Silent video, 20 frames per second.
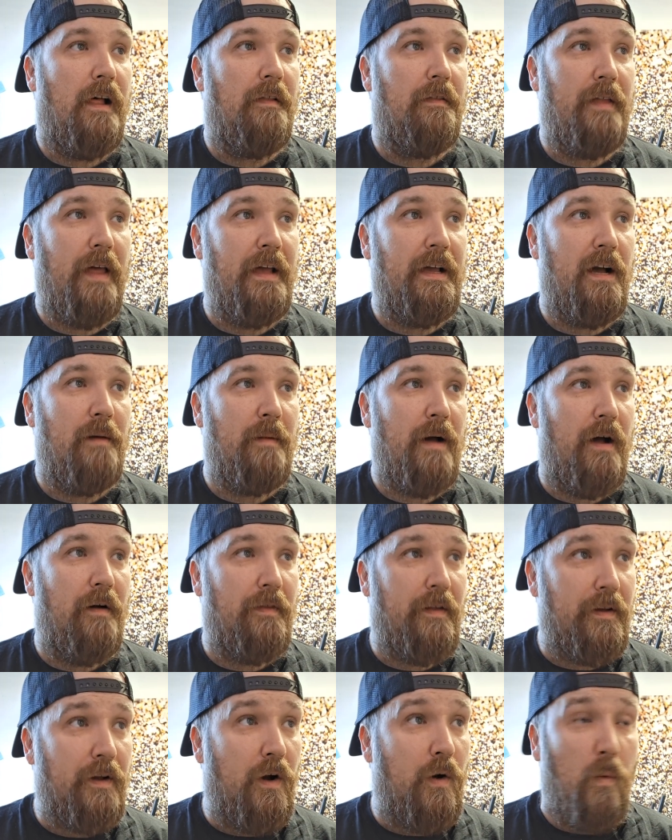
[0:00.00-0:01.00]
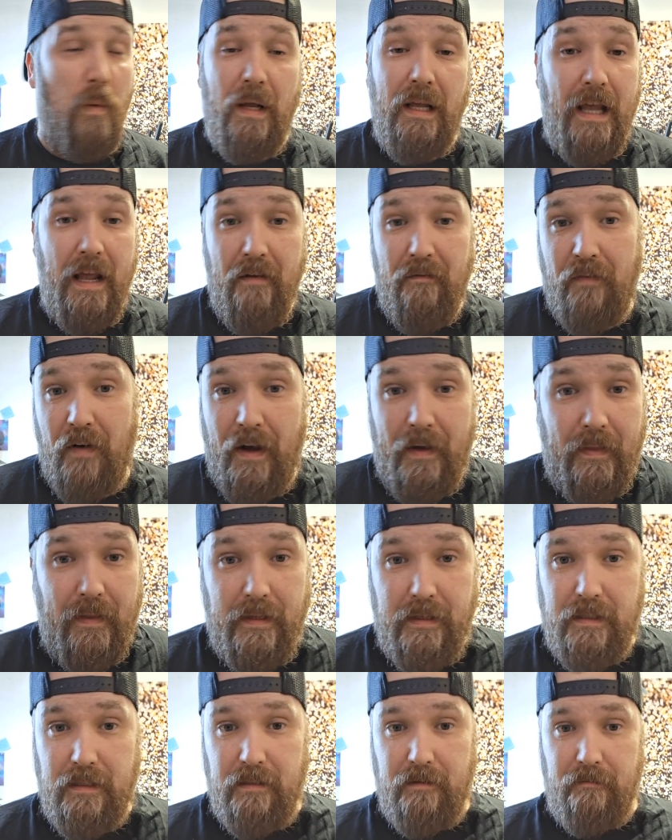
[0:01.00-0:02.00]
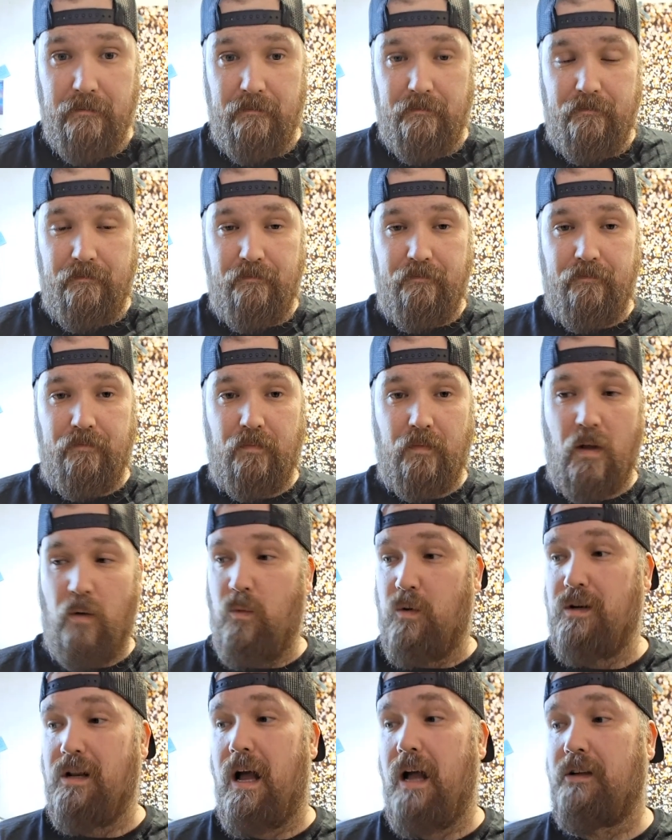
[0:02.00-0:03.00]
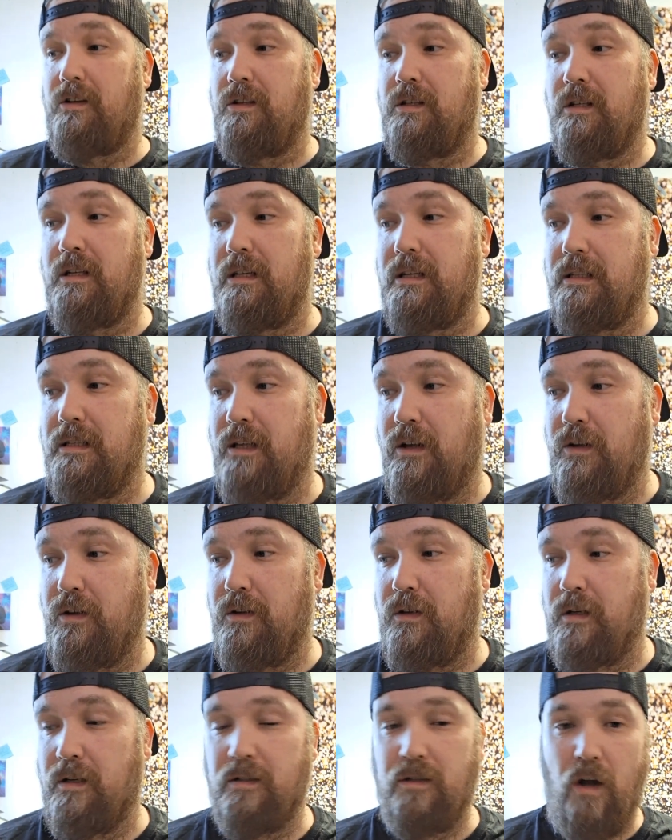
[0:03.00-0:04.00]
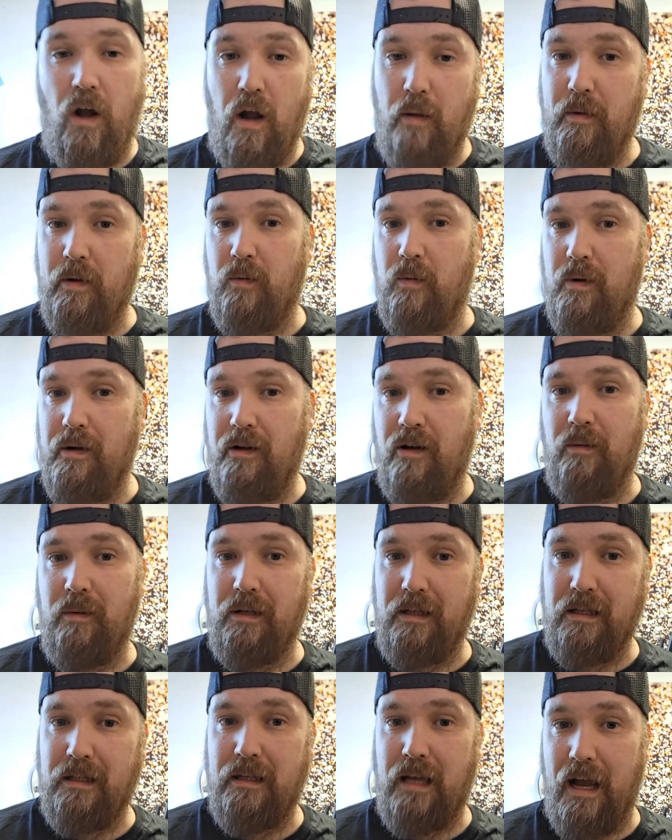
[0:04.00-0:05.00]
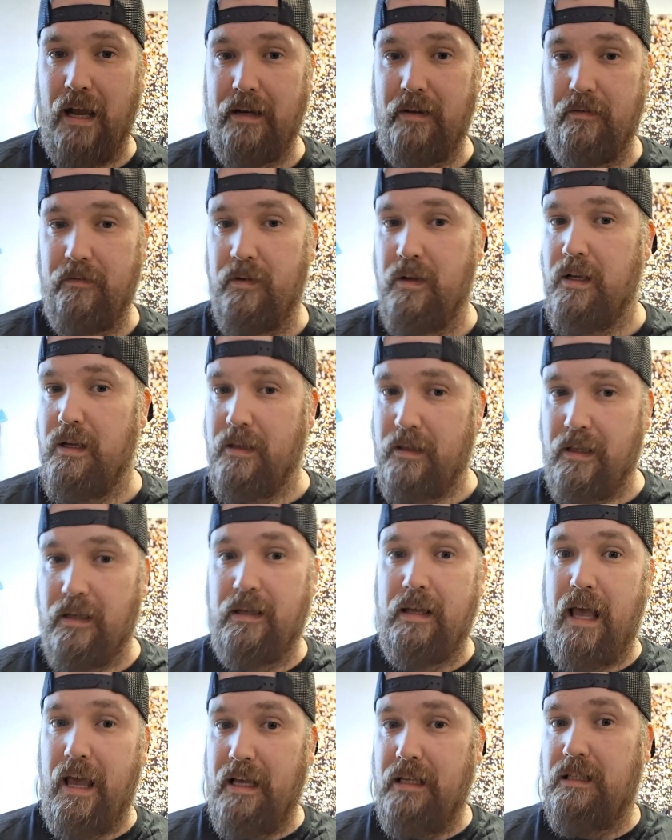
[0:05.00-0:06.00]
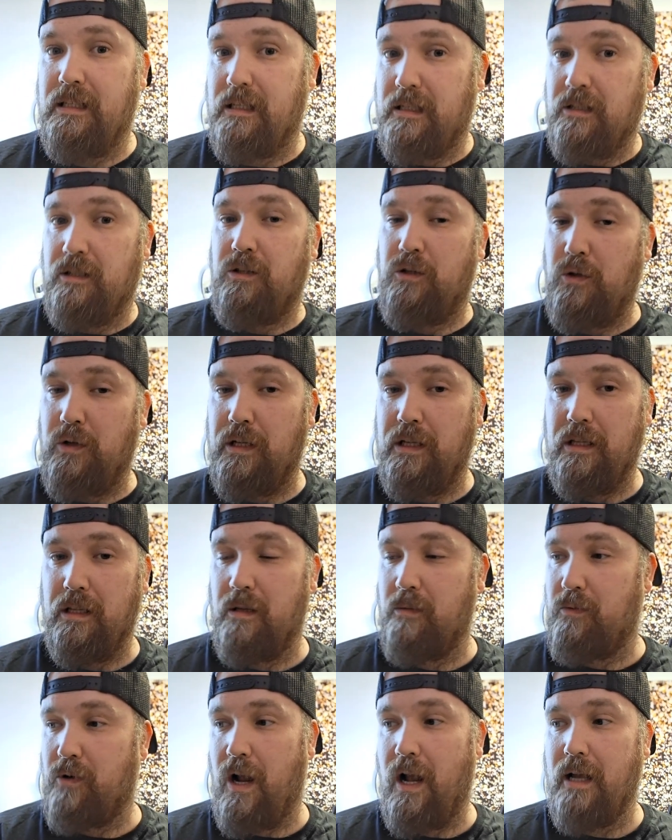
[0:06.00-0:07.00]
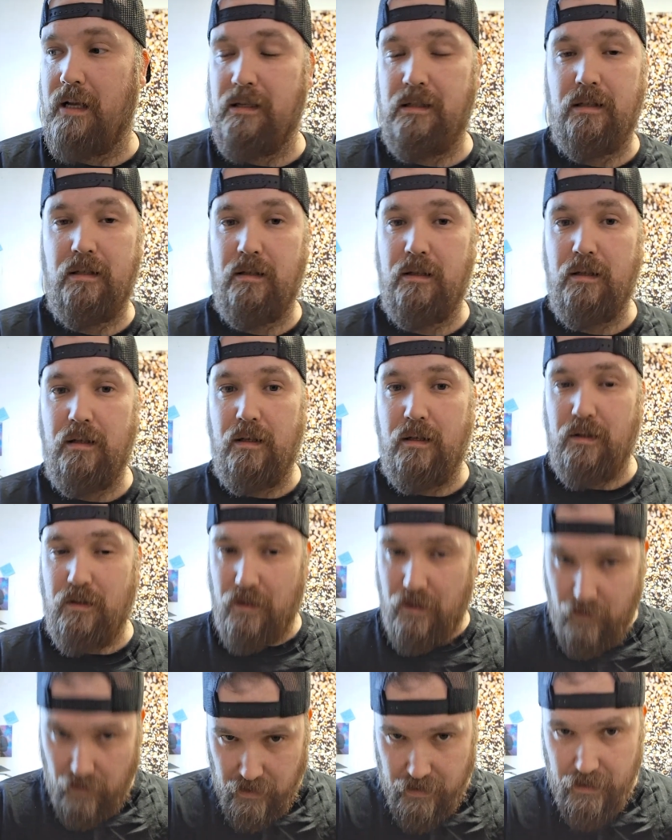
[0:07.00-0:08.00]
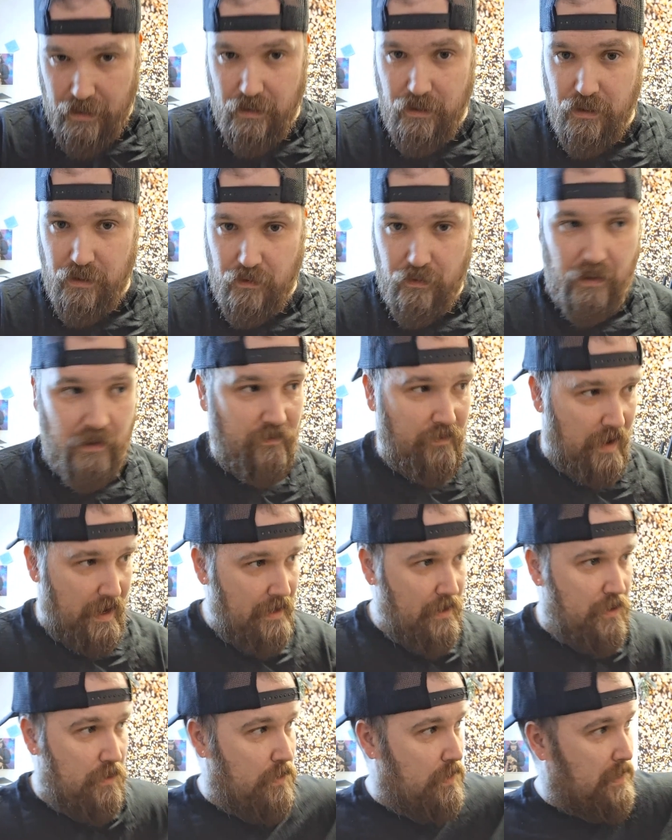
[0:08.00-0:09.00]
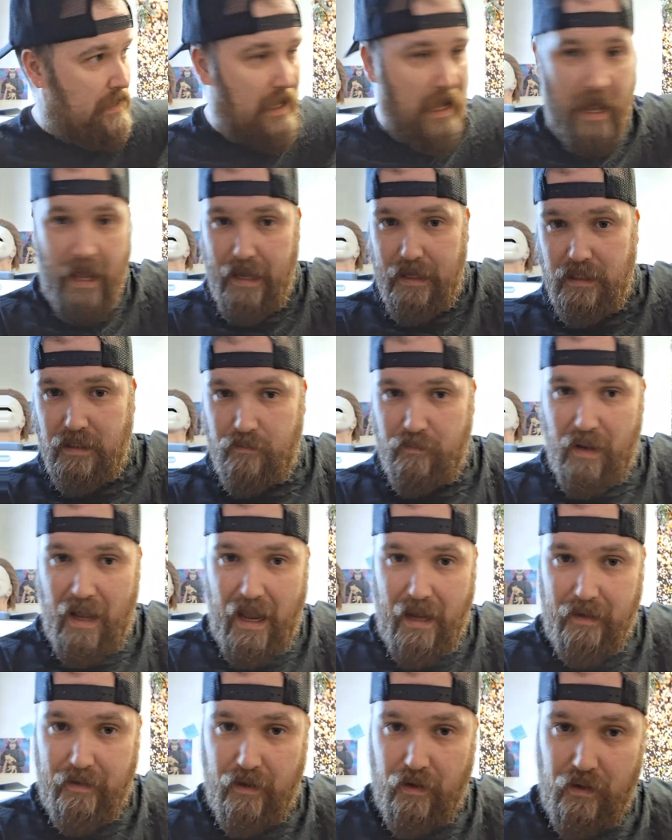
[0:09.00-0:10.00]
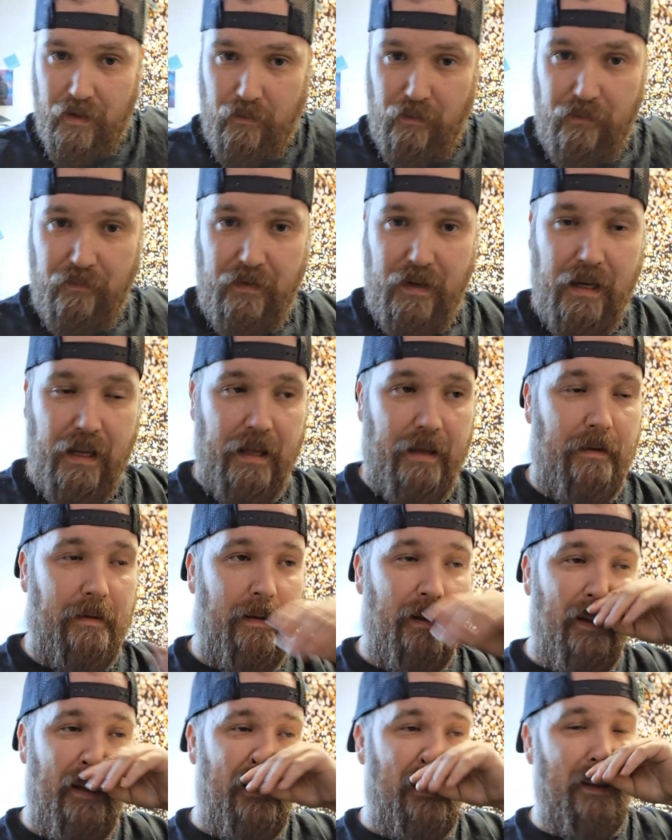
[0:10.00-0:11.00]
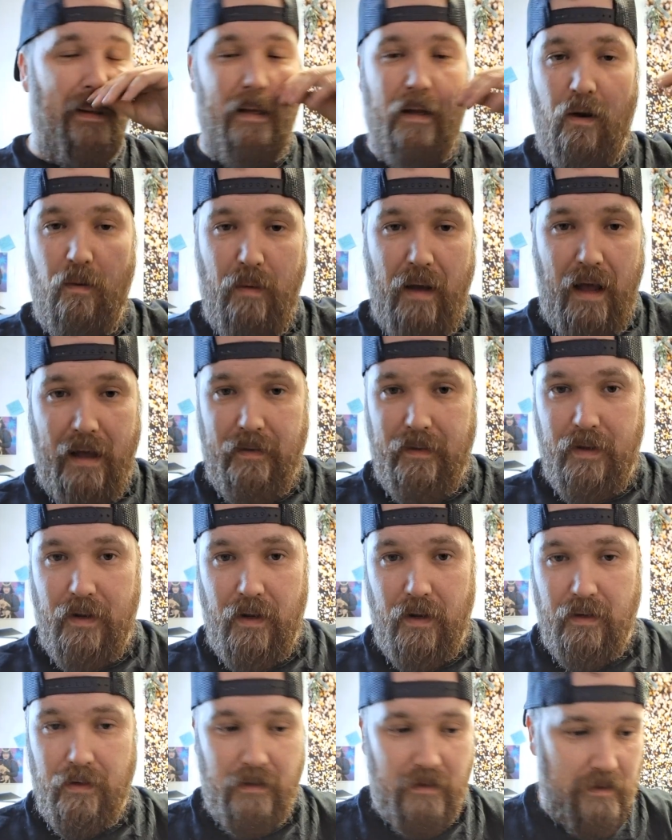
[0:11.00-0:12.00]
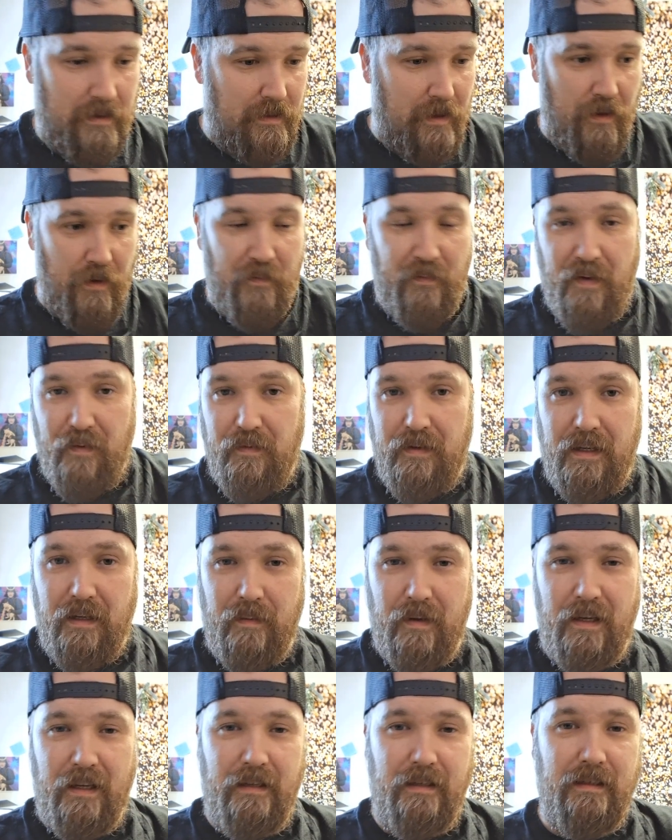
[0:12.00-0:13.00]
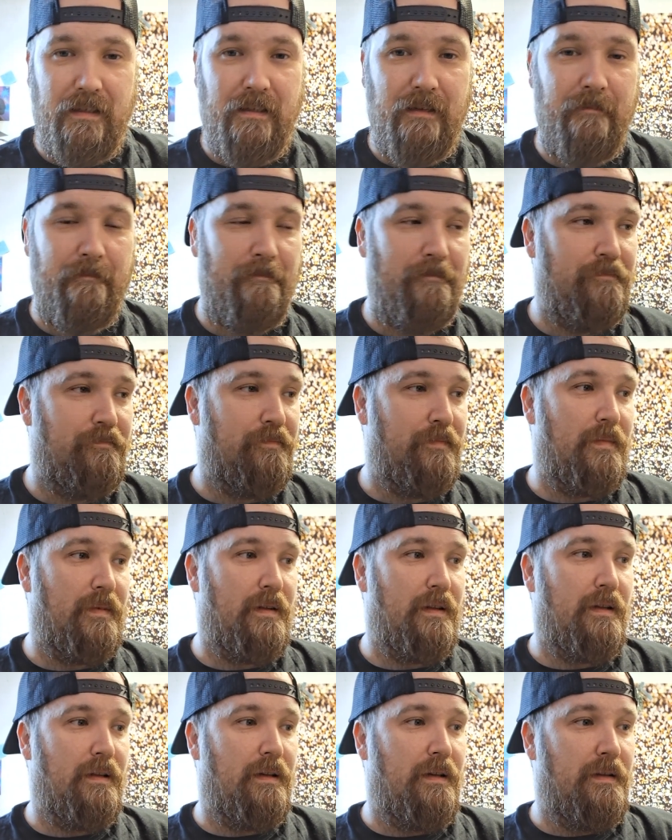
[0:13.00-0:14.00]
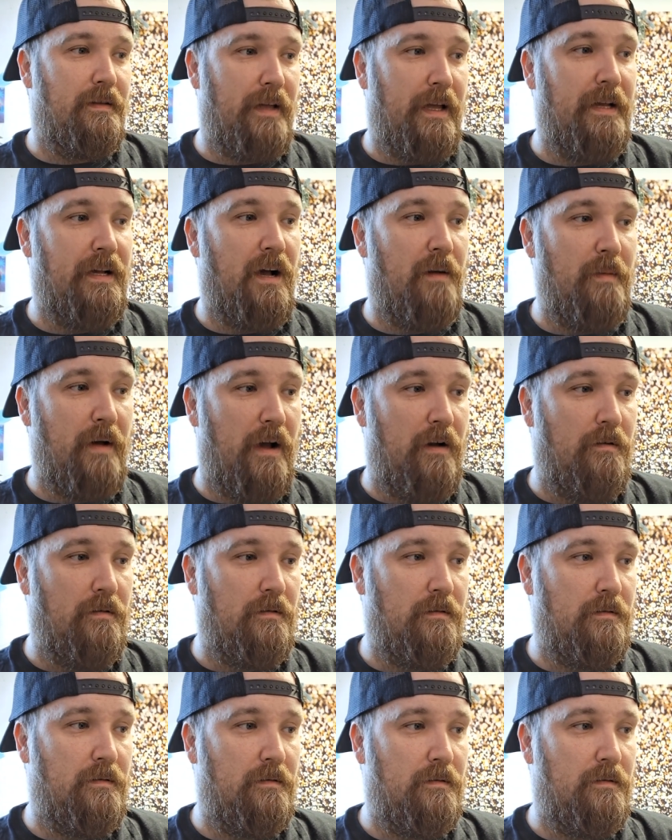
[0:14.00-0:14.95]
They come out and they go, "We can't find this. And we're not just going to sell you the guitar. I mean, we will, but it's kind of, the case is included in the price. So let's find you a case back there that will fit it." We go back there. It's another 15 minutes. They come out.